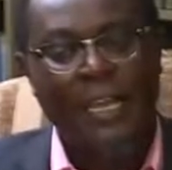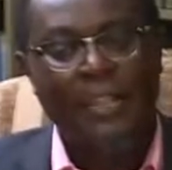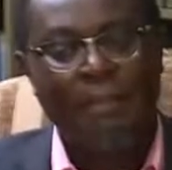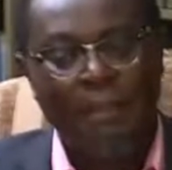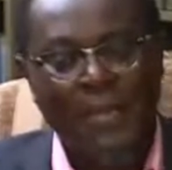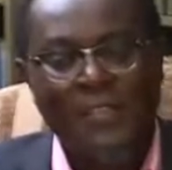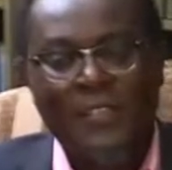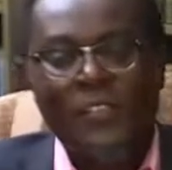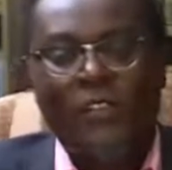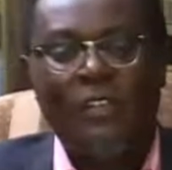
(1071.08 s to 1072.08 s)
The
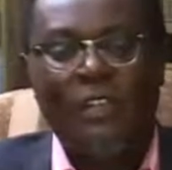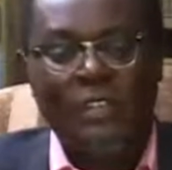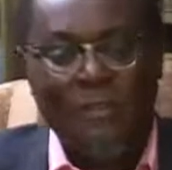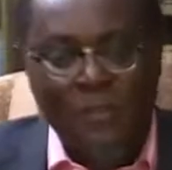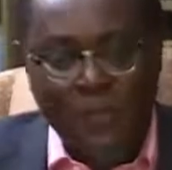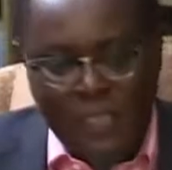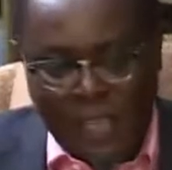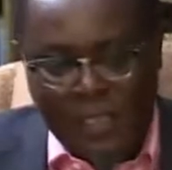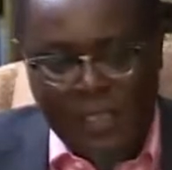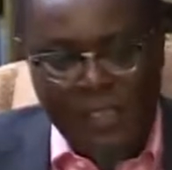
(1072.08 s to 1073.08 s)
business of the deep
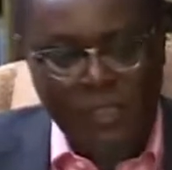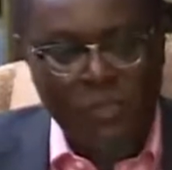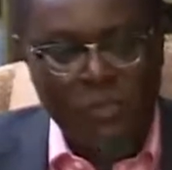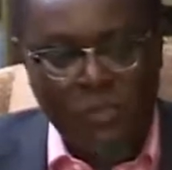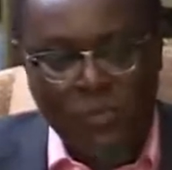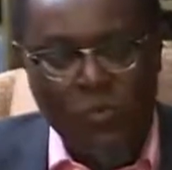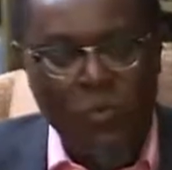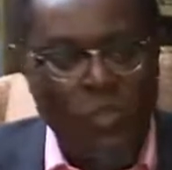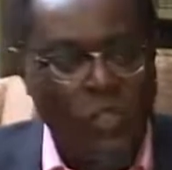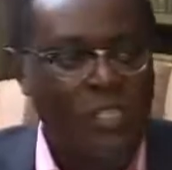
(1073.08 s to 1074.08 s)
state is to do
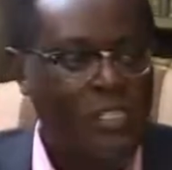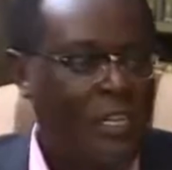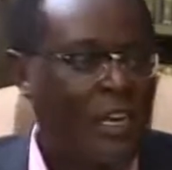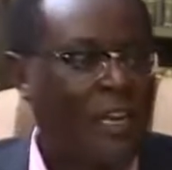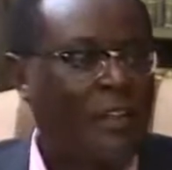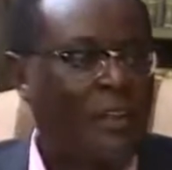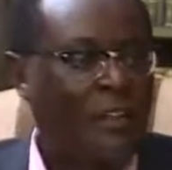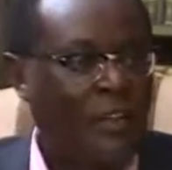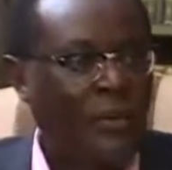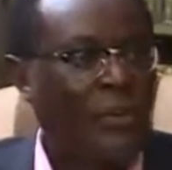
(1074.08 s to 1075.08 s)
things that are
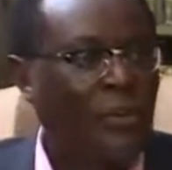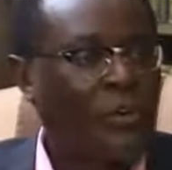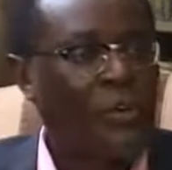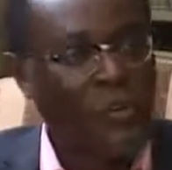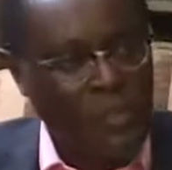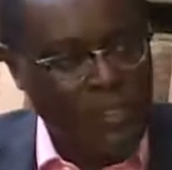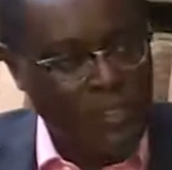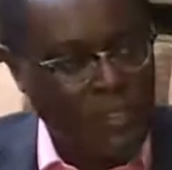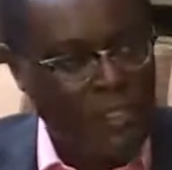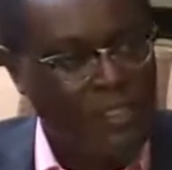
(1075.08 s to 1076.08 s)
not good,
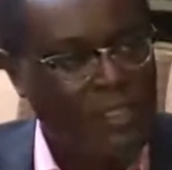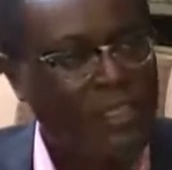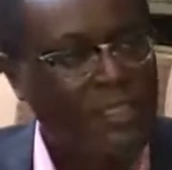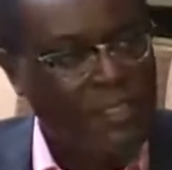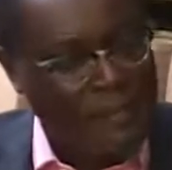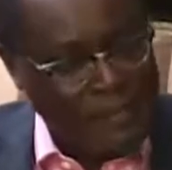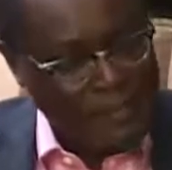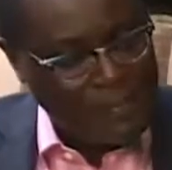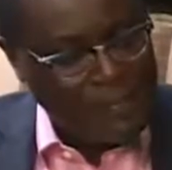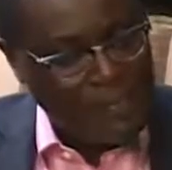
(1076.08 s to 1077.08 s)
things that are deep.
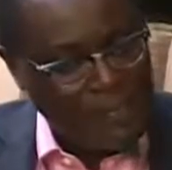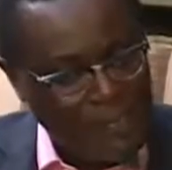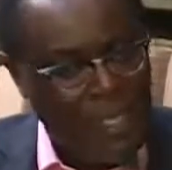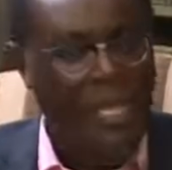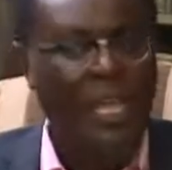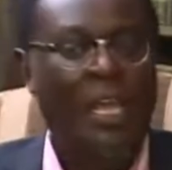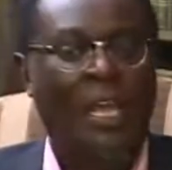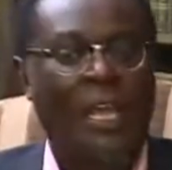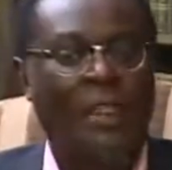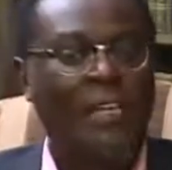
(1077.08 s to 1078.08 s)

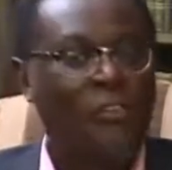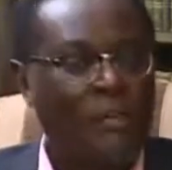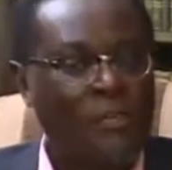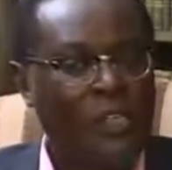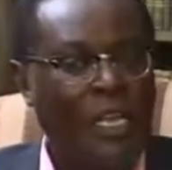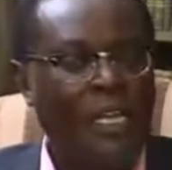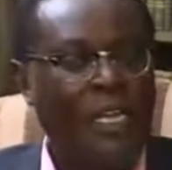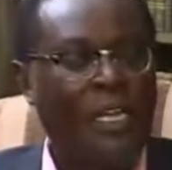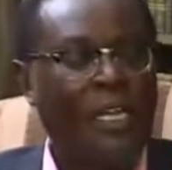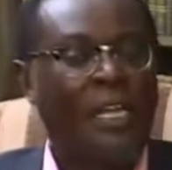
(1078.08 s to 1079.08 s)
And that's why I'm
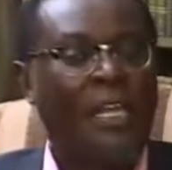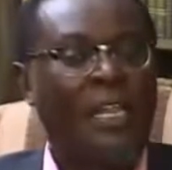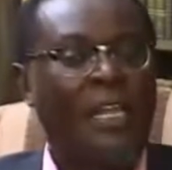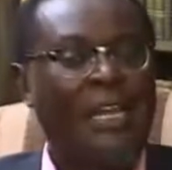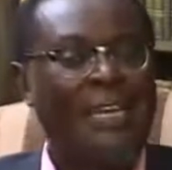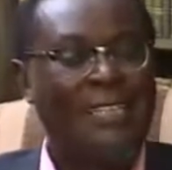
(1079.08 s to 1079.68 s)
saying they can